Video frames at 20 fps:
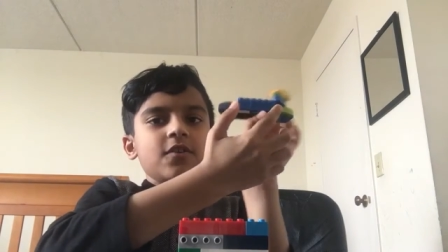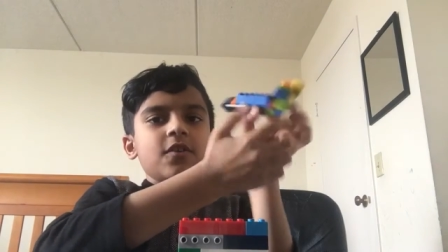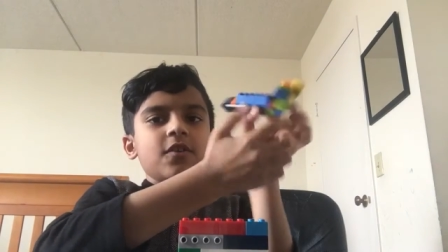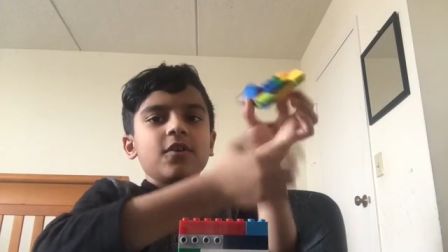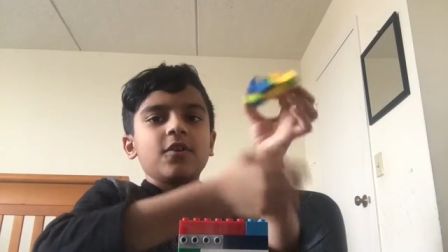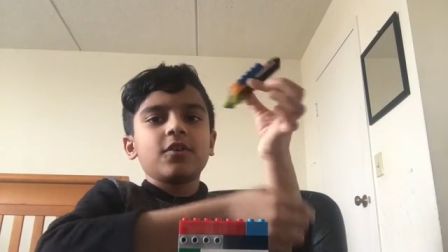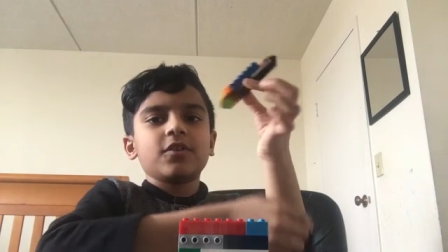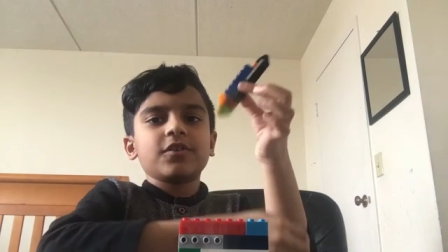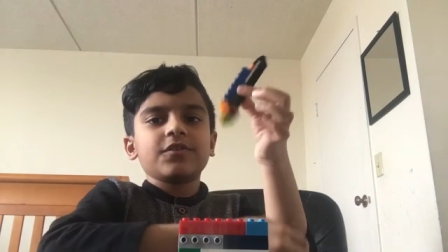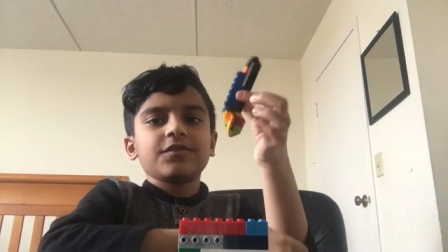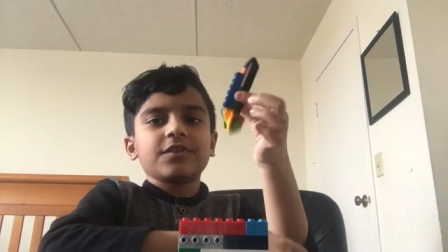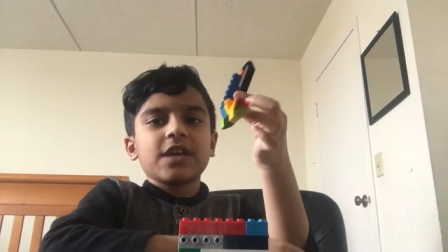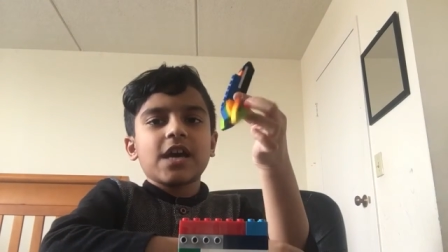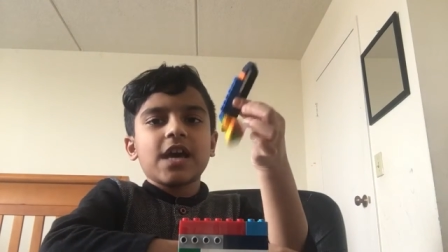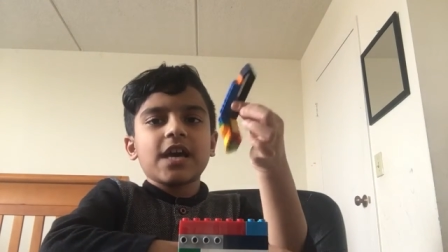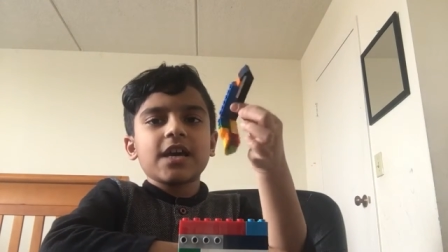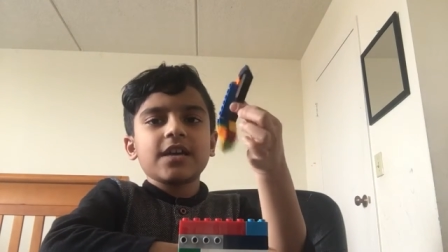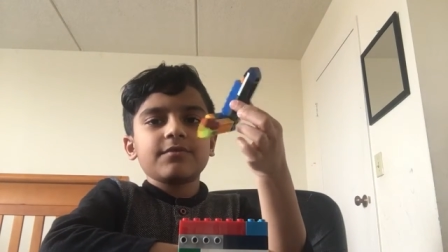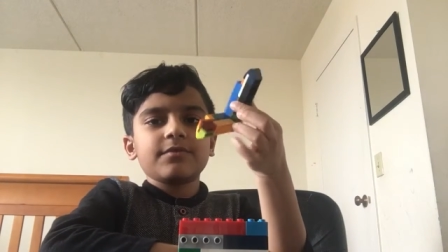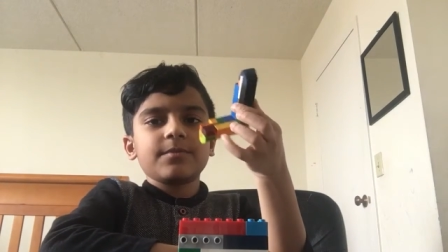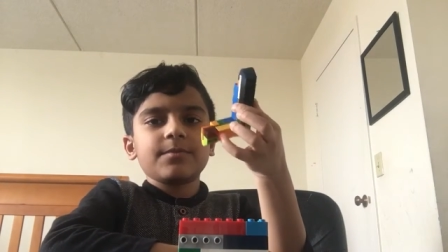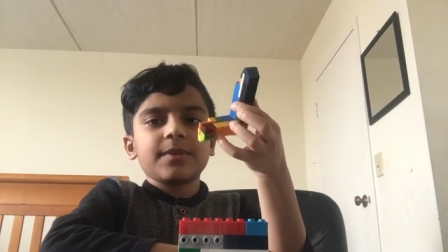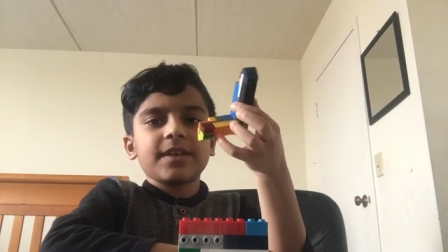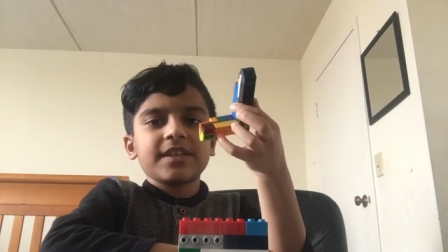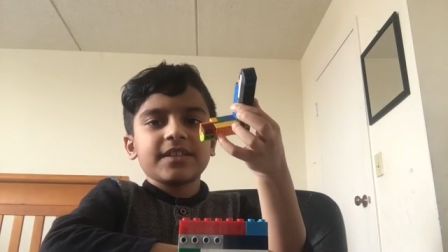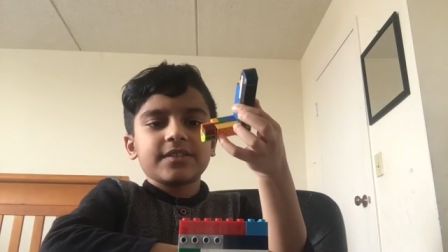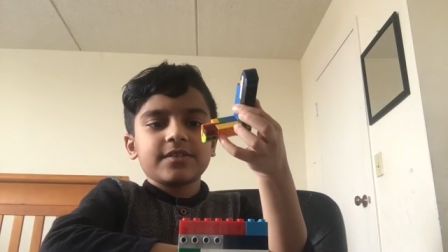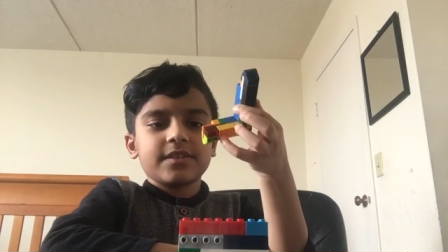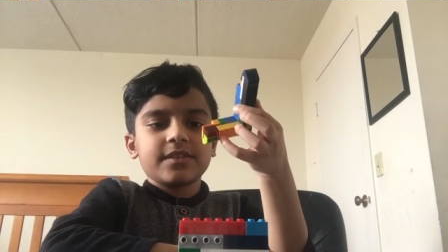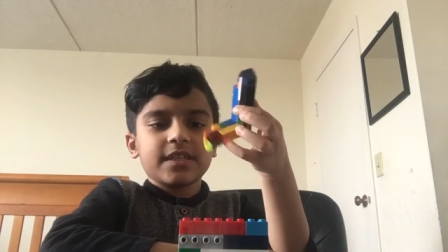All of that will make
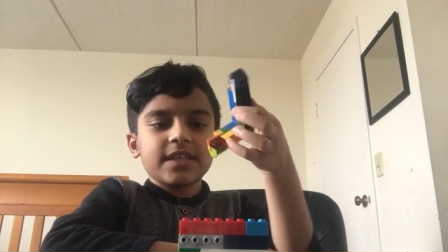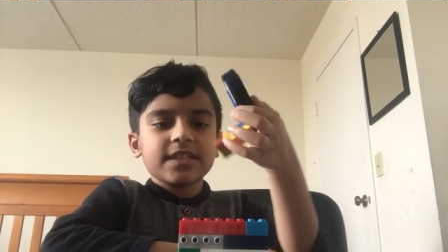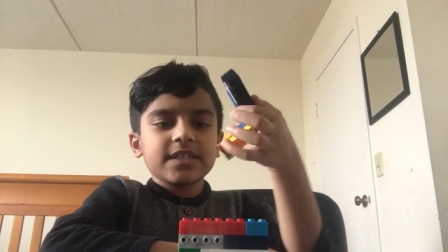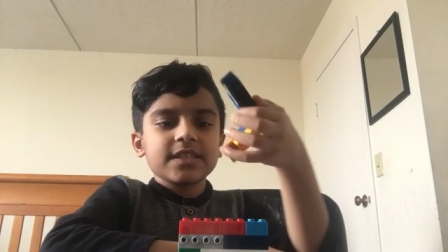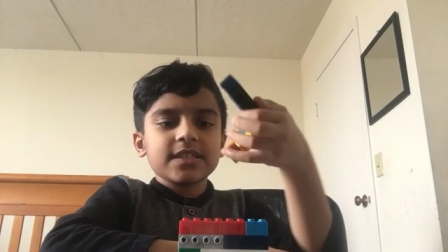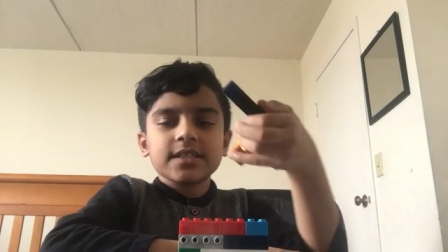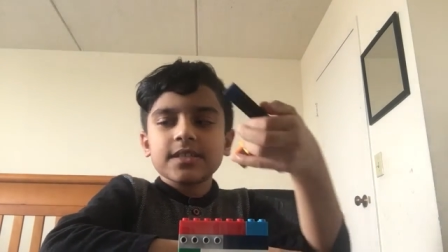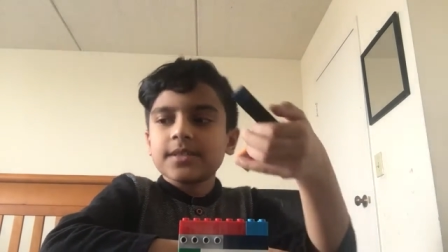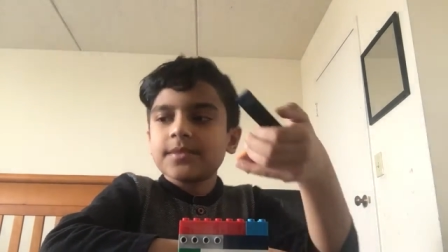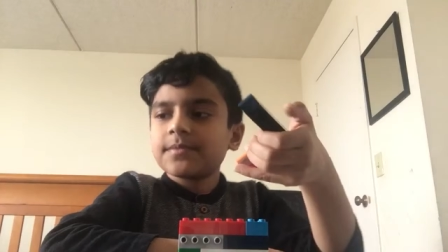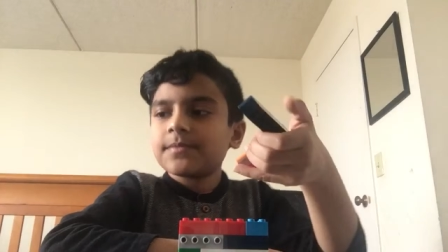this.